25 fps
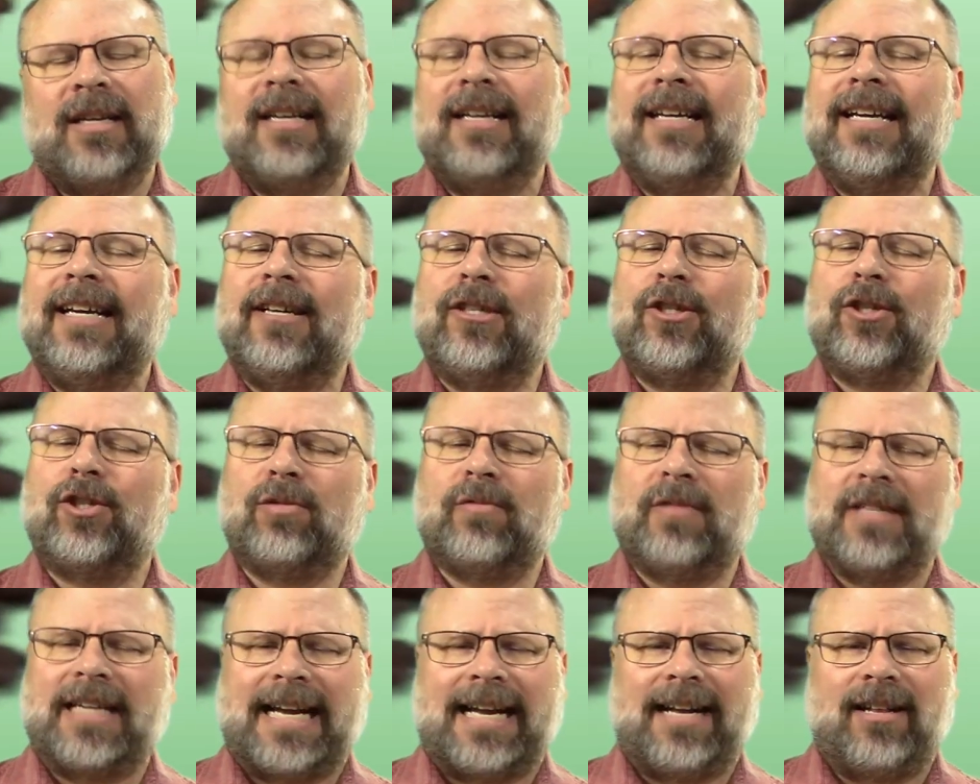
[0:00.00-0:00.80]
Here's the
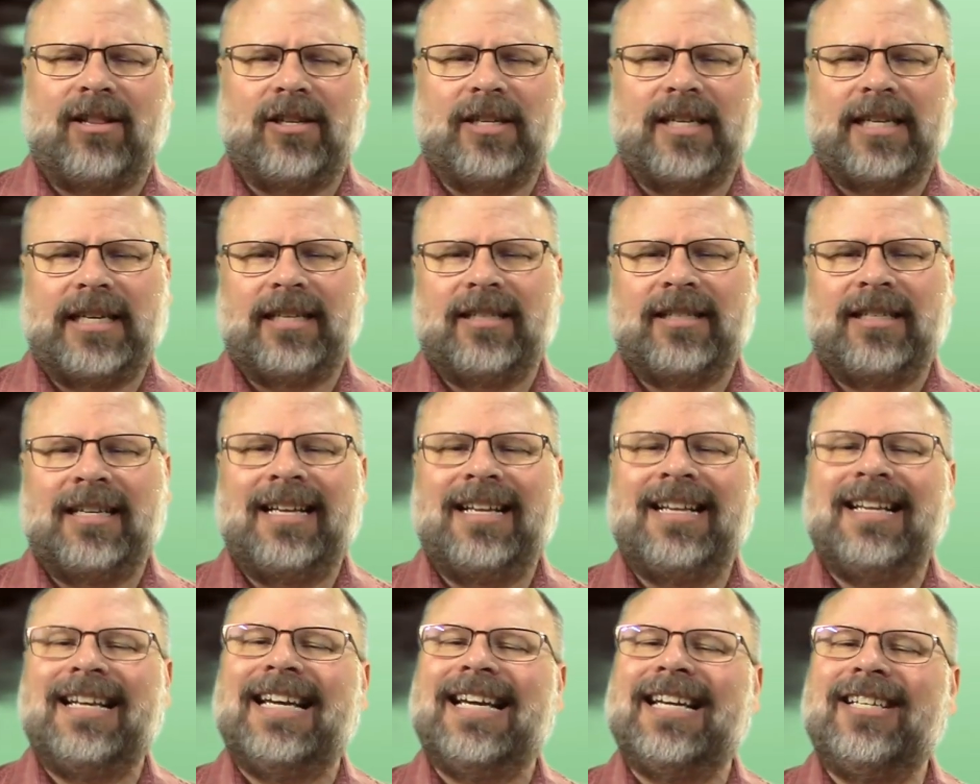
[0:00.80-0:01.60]
reality.
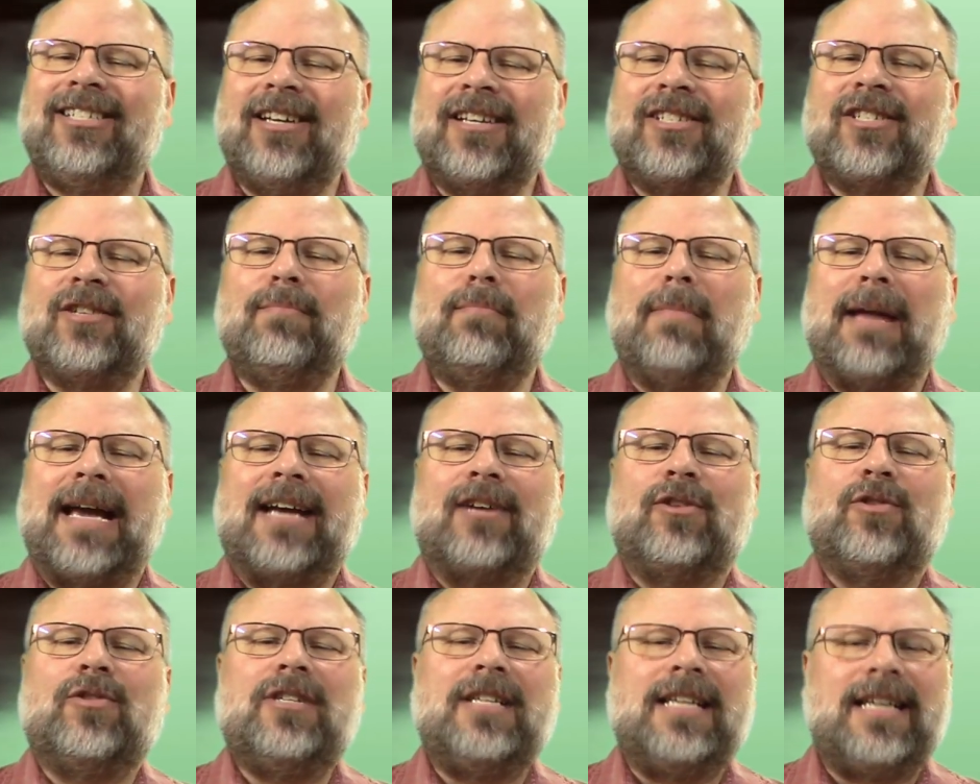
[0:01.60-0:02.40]
It doesn't
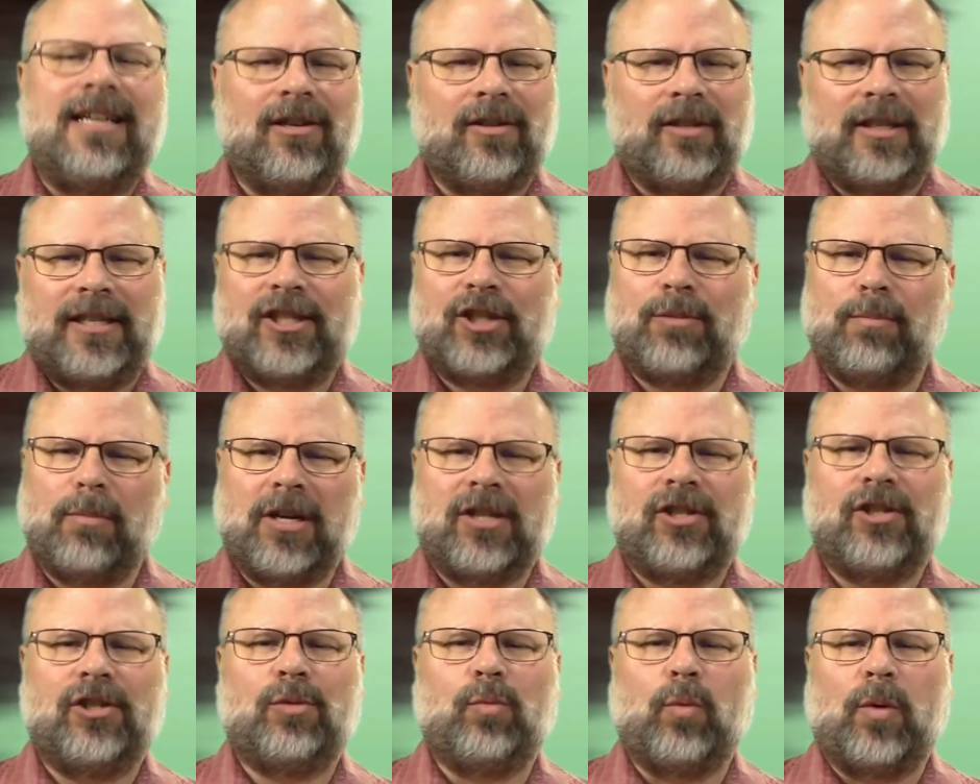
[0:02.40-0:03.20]
matter nearly as
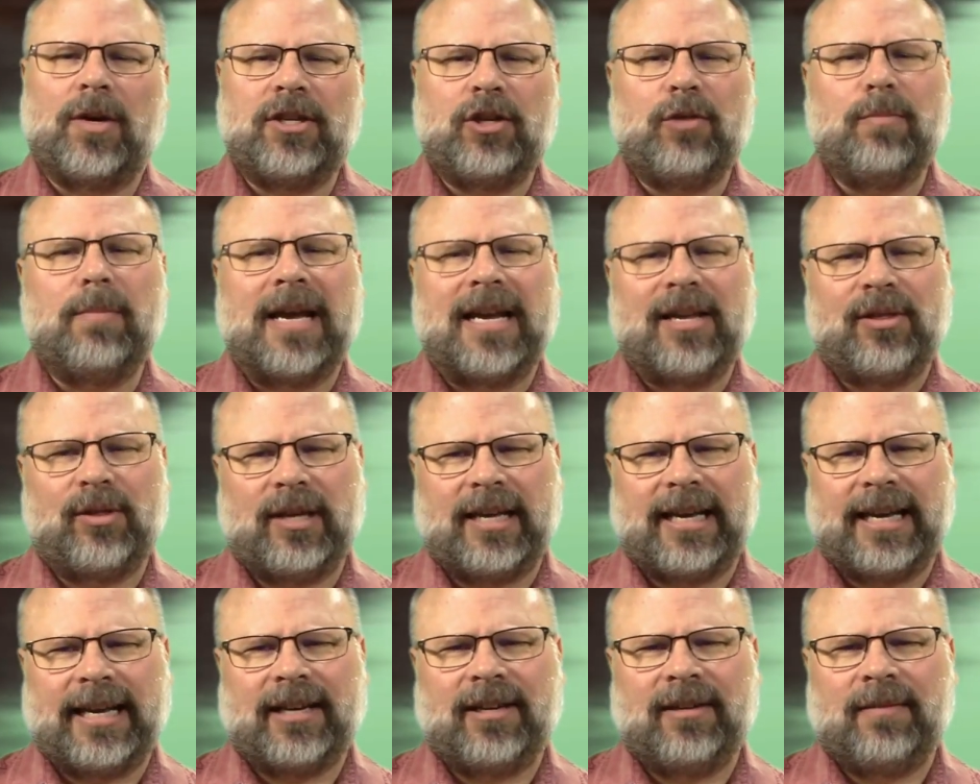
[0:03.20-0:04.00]
much as what you may
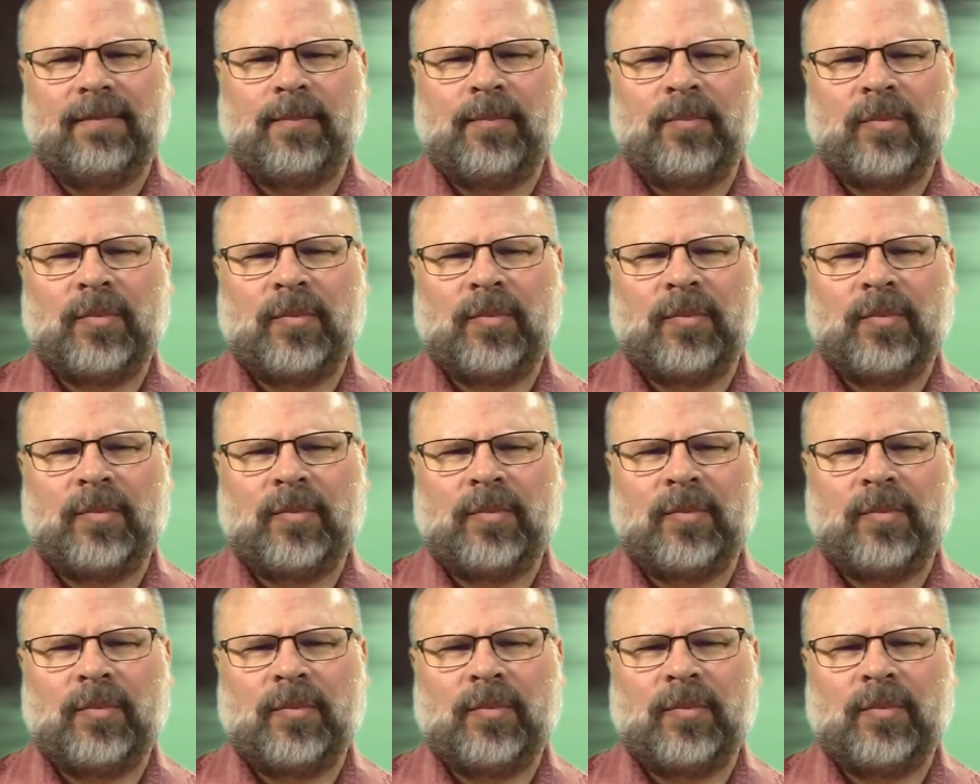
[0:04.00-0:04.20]
think.